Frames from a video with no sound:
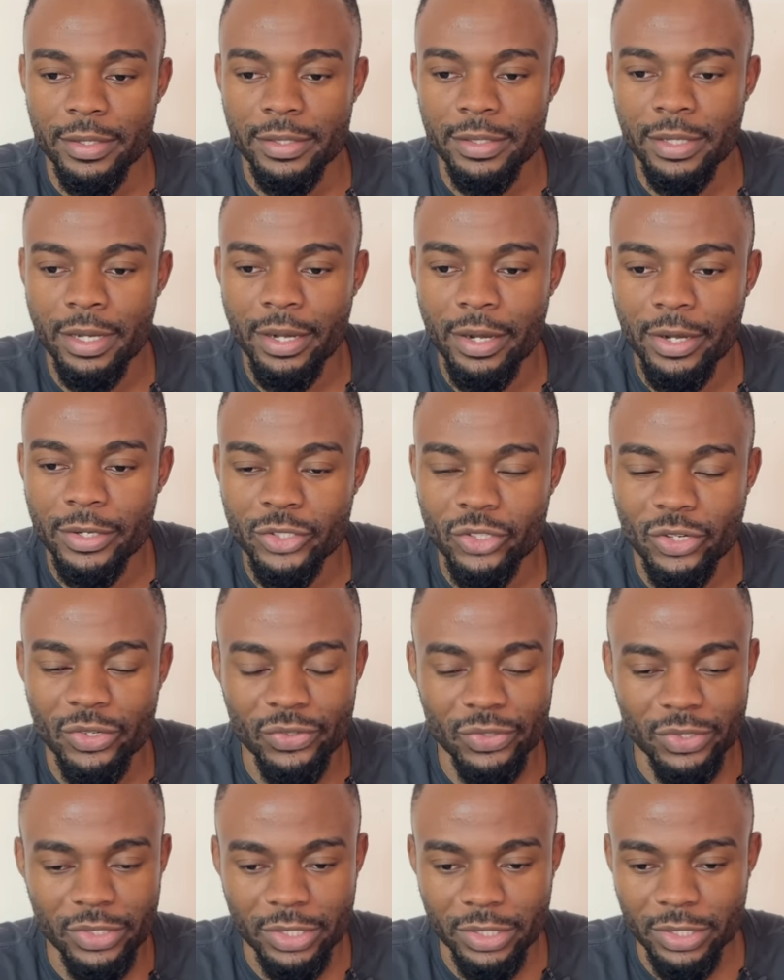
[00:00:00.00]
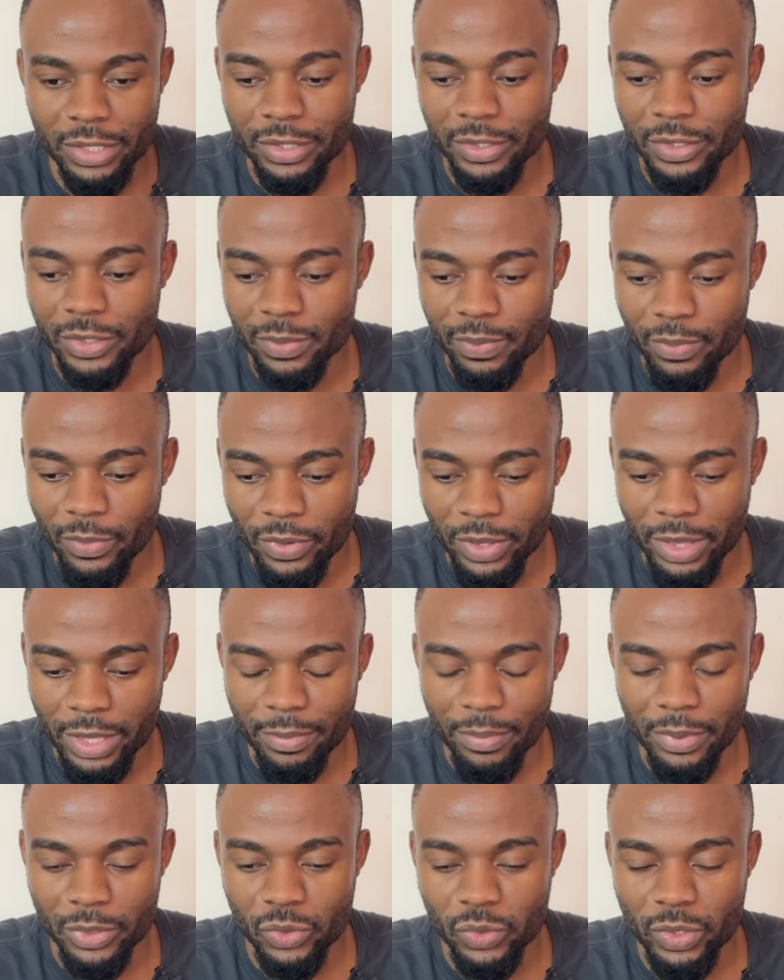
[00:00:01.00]
uh transitioning smoothly
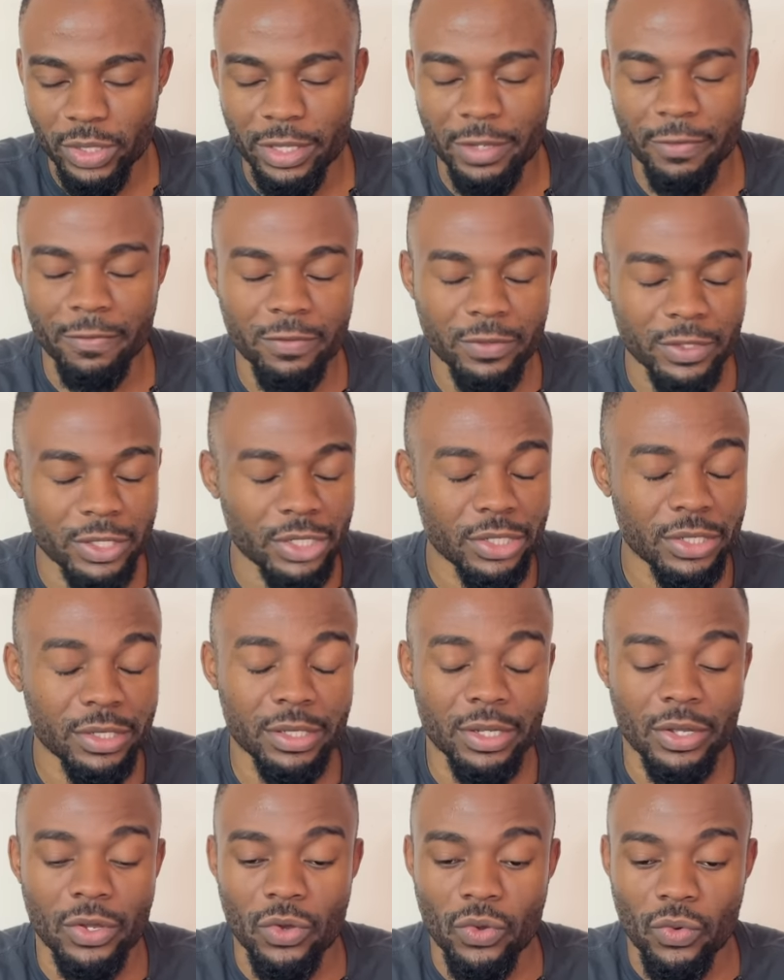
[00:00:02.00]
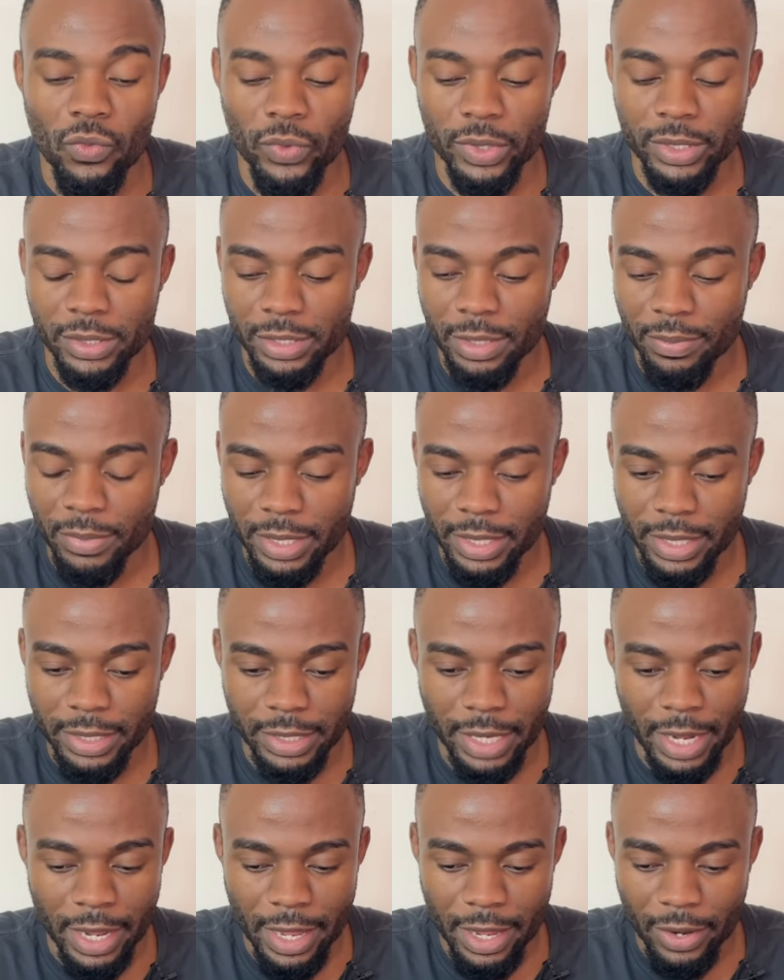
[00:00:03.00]
between the footages which is something that
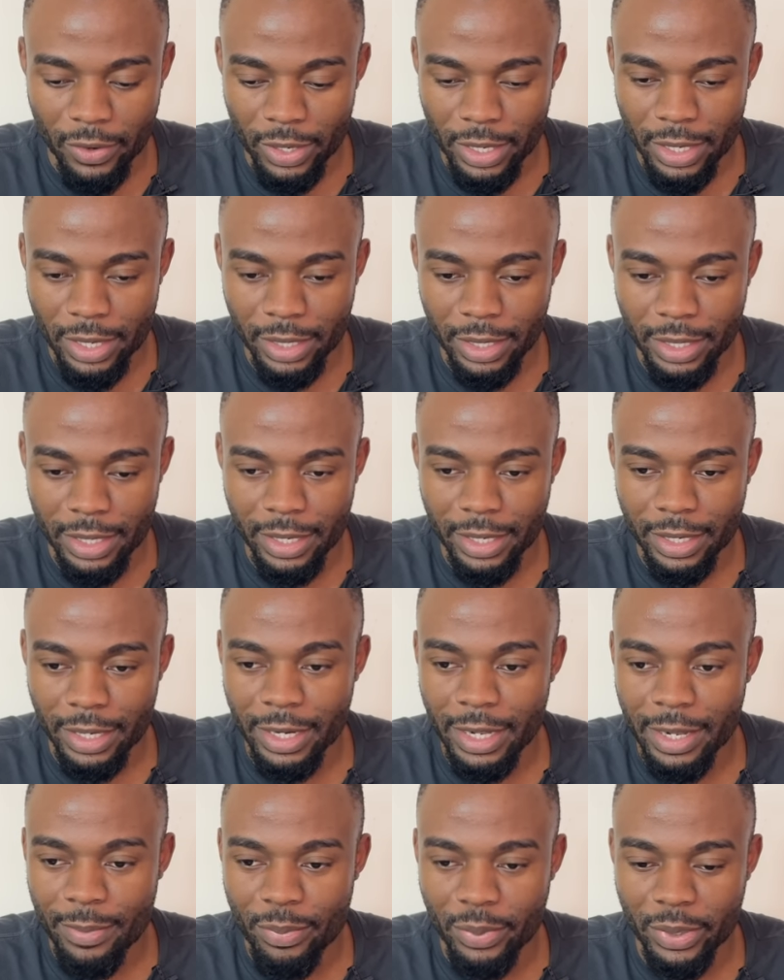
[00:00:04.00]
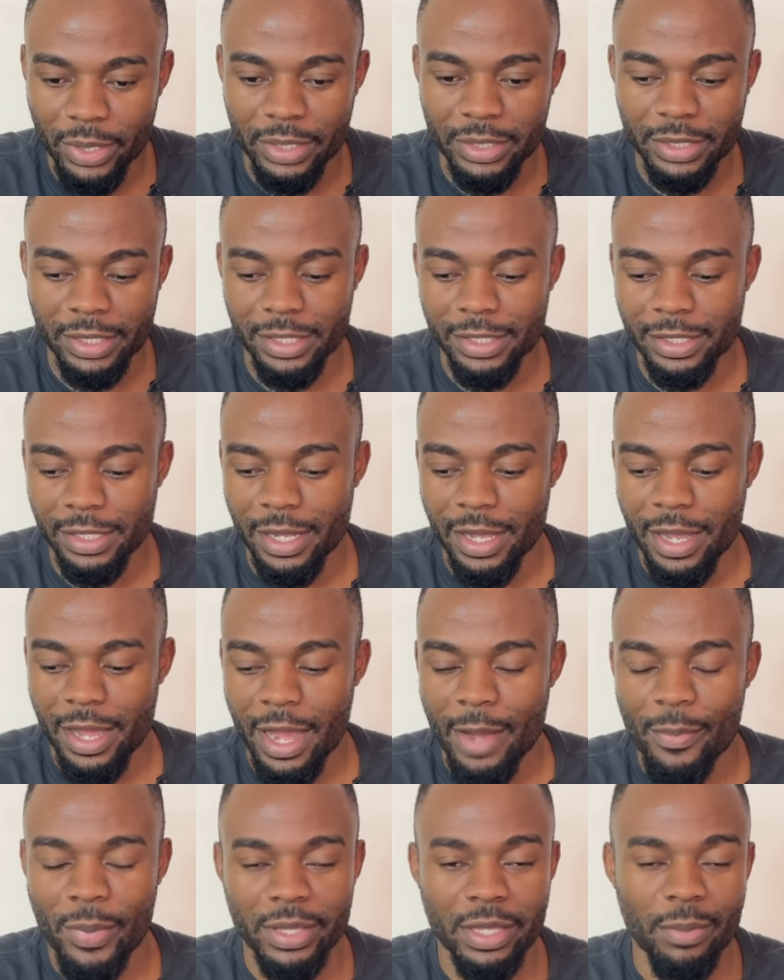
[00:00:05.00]
I really, really, really appreciate
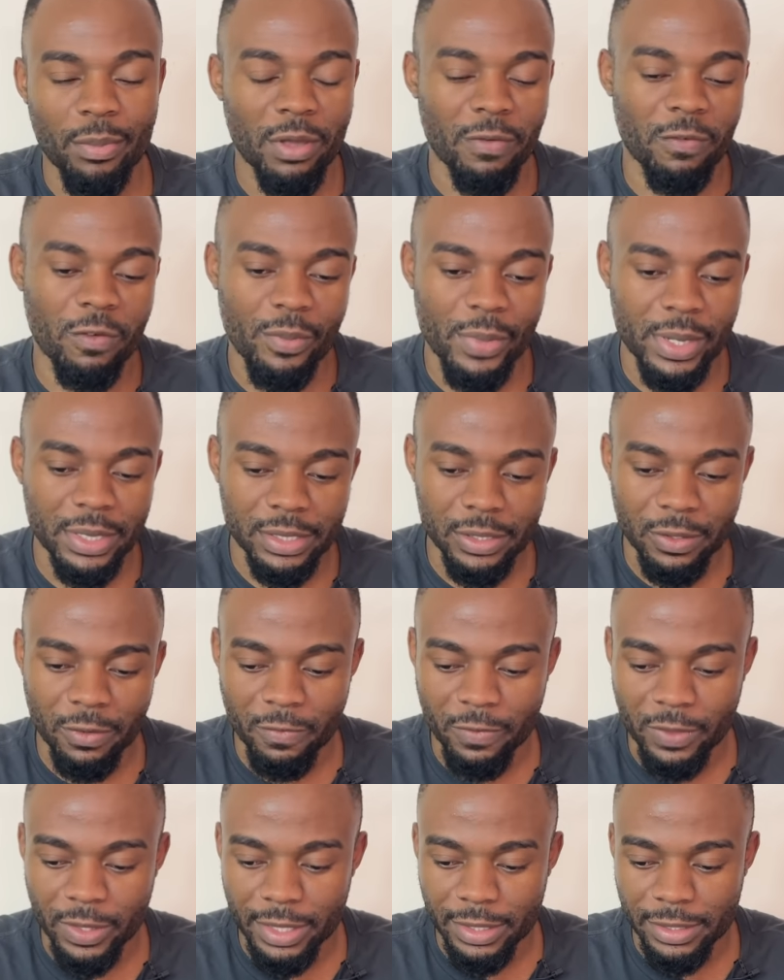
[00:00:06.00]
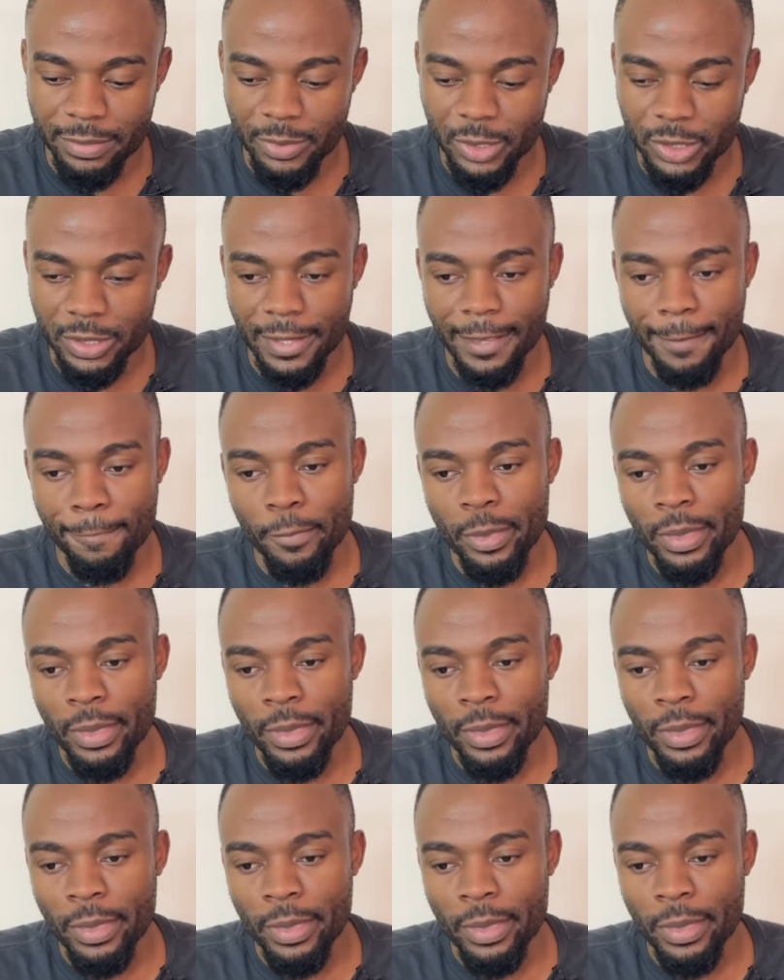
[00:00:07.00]
about the performance of this machine.